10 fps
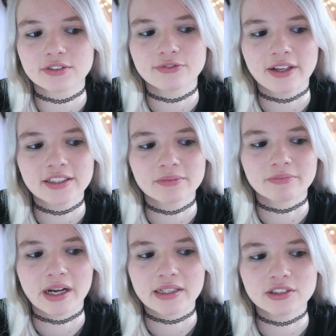defending
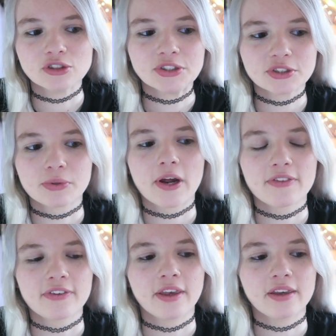Bran, doing the
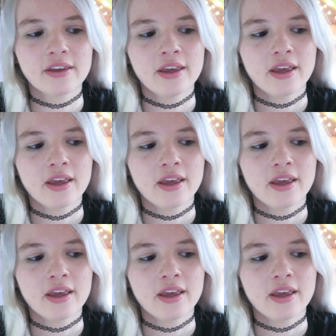right thing,